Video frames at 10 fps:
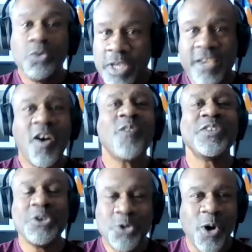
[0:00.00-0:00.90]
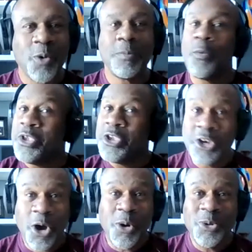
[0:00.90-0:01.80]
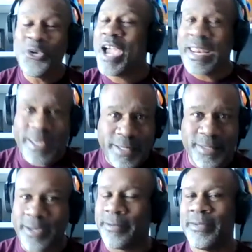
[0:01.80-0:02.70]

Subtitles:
take off and you go. But when you go, you got to get there.